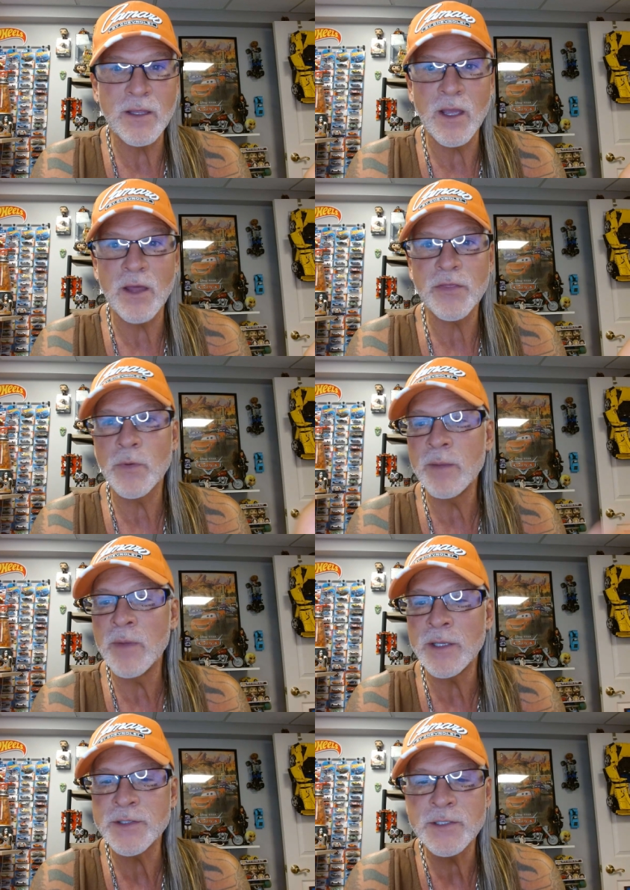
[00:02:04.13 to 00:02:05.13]
You got three
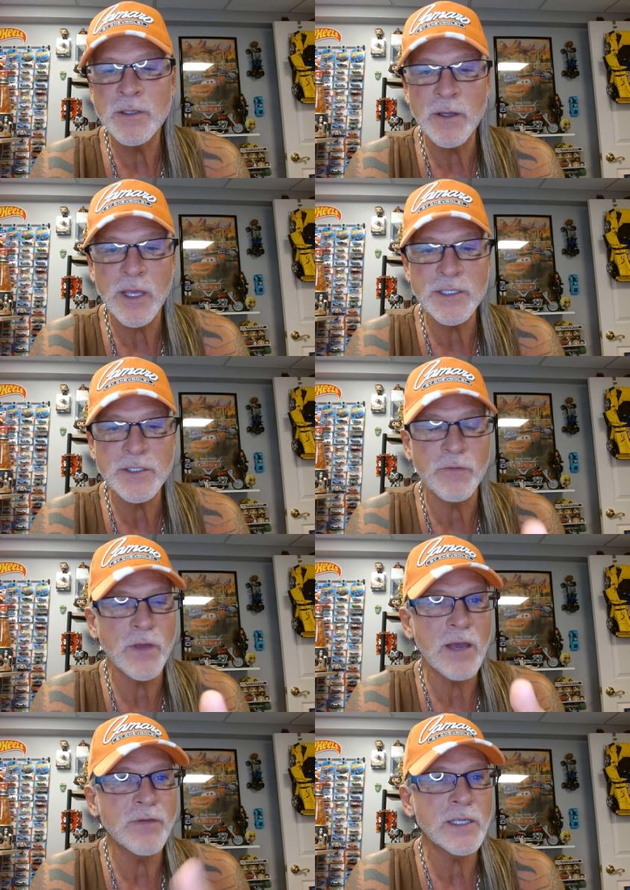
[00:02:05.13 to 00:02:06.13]
months. Okay. So if
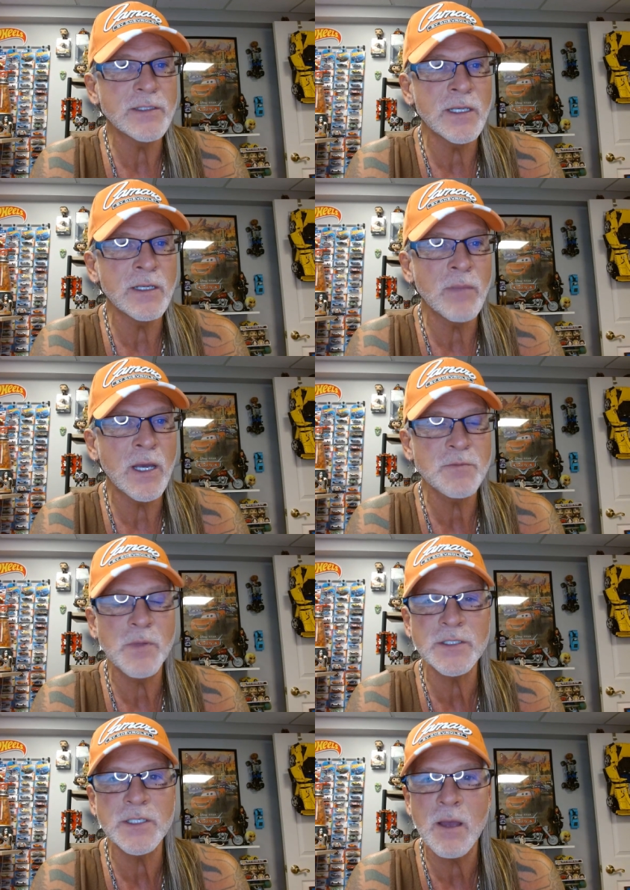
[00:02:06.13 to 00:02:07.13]
you have 18 bucks
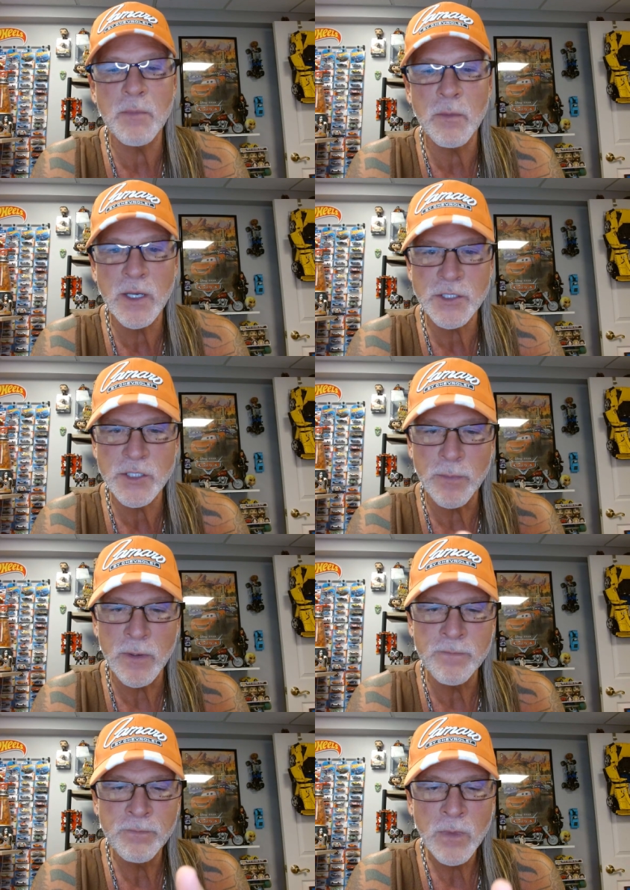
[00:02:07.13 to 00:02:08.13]
plus a couple bucks
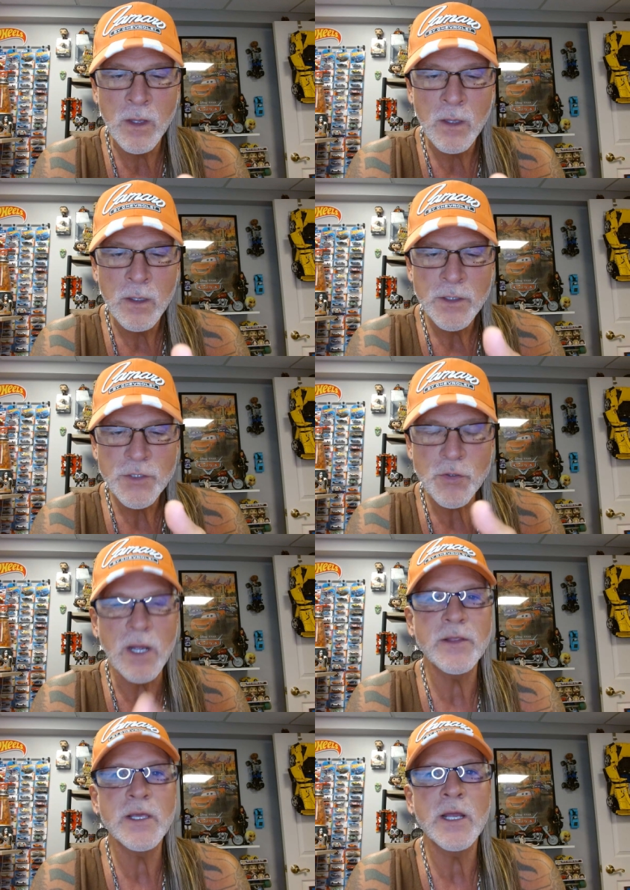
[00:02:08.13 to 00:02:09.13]
shipping,
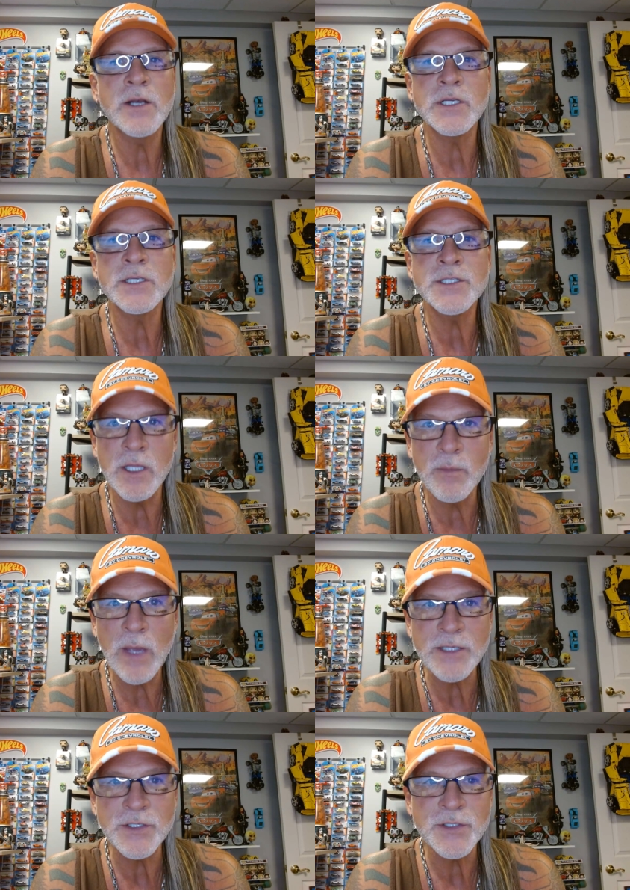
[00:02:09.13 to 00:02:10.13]
Try the energy and sleep
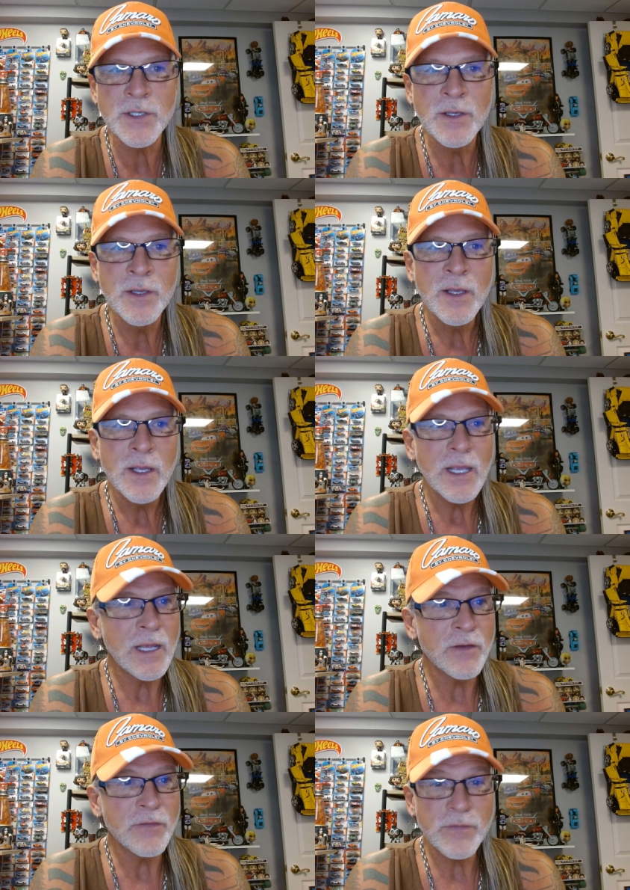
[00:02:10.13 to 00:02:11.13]
patches.
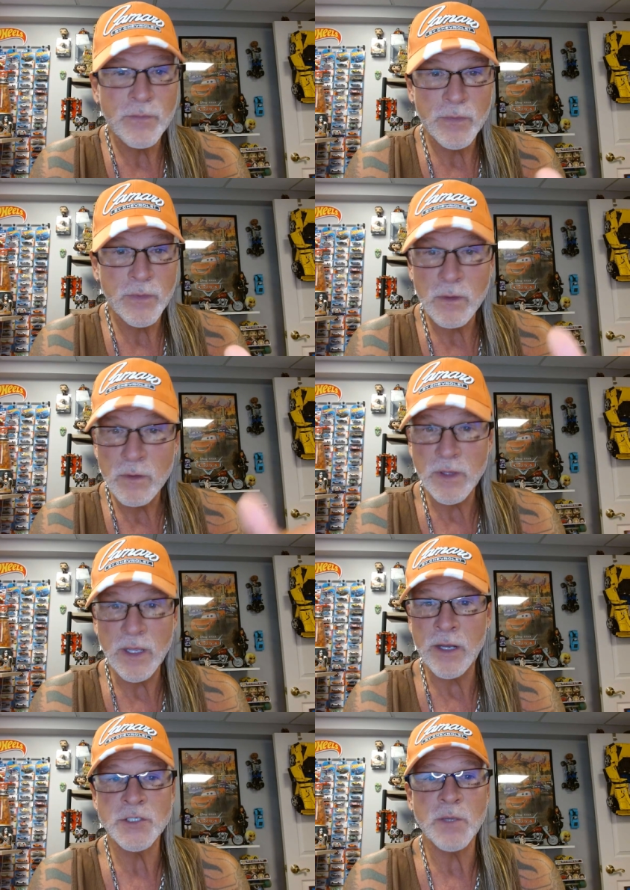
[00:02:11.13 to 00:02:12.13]
And if the
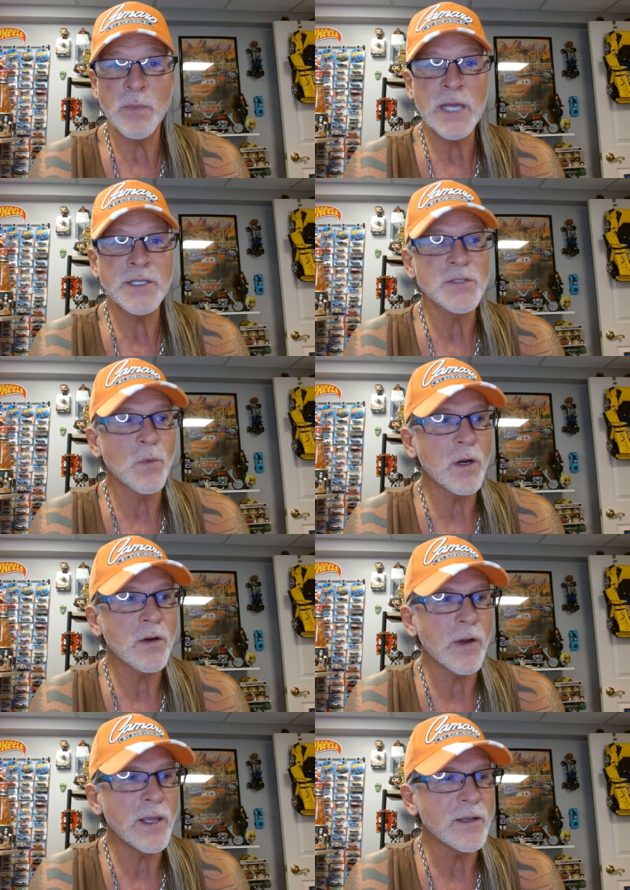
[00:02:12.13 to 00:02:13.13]
energy patches work,
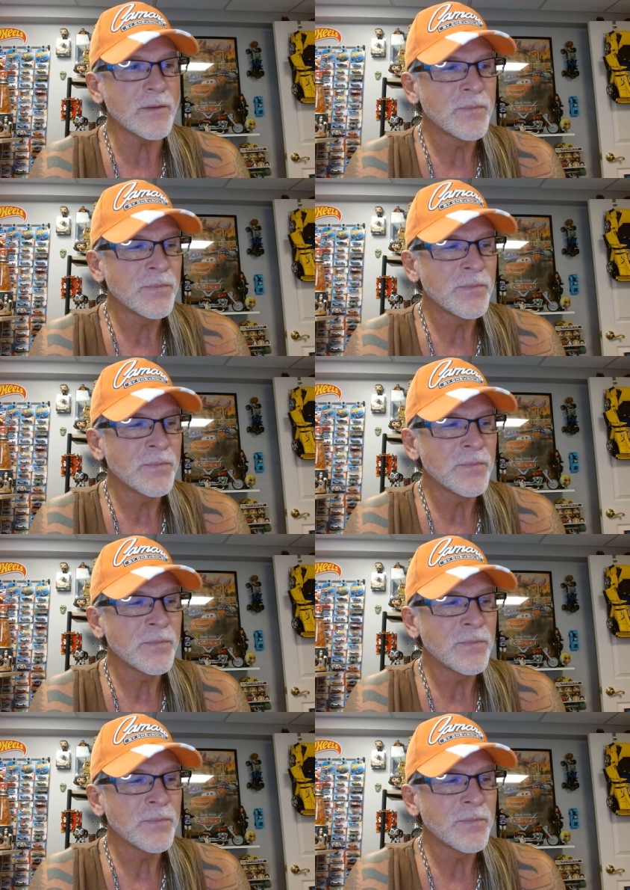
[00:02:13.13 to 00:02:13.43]
great.